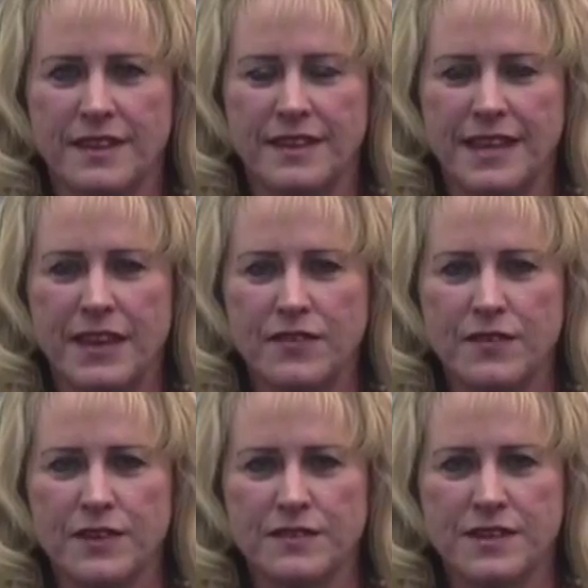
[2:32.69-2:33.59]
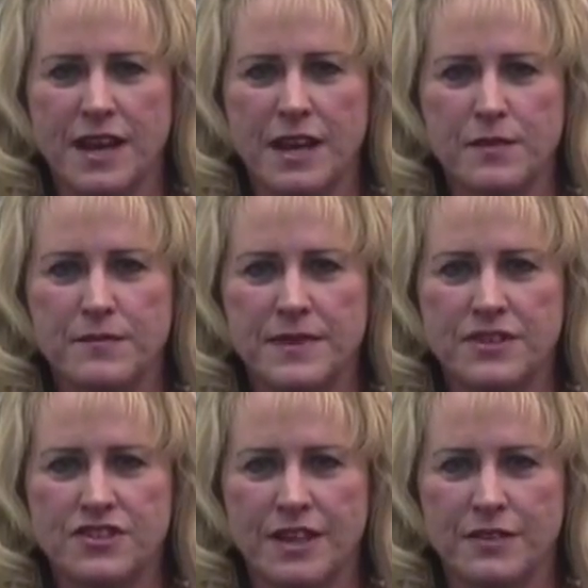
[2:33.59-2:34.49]
They give of their time
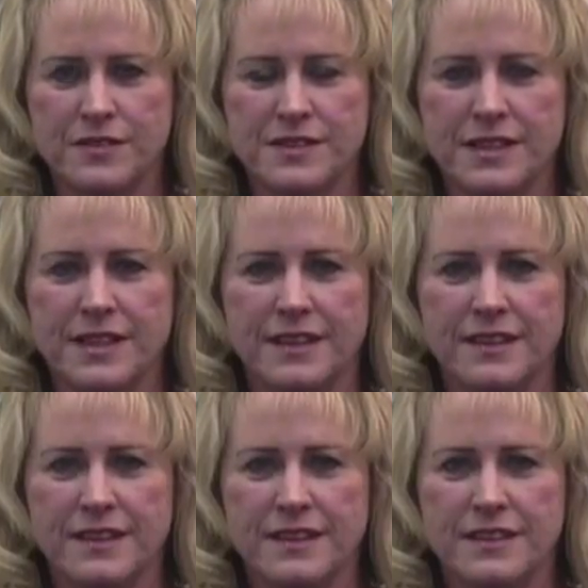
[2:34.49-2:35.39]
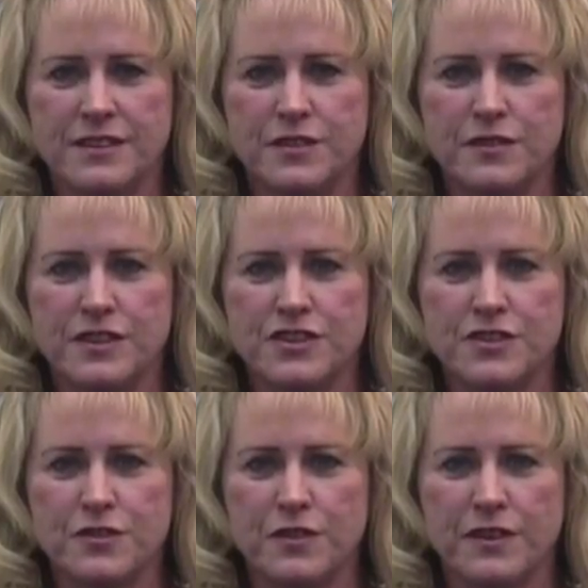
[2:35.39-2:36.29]
generously to
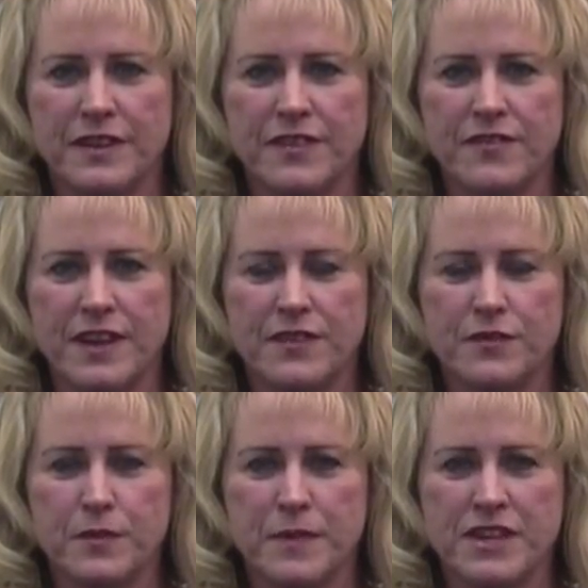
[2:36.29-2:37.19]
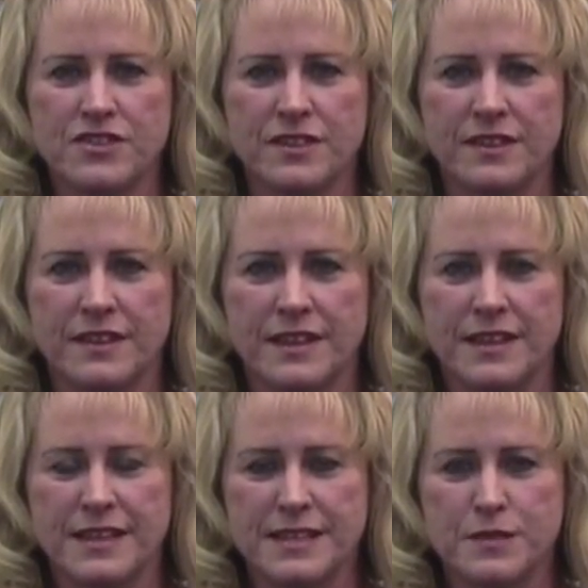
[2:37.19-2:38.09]
ensure that faith formation
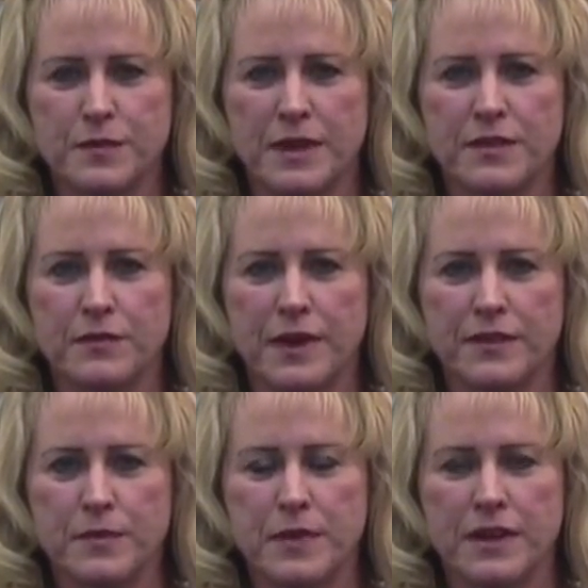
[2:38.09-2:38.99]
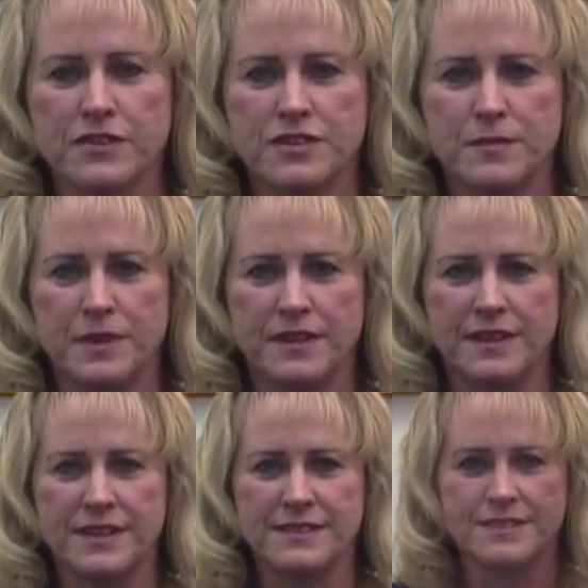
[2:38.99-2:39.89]
is spread throughout the parish
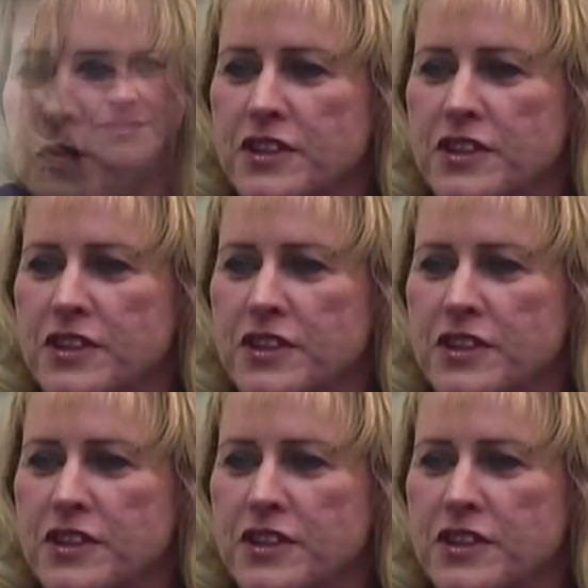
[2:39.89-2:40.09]
communities.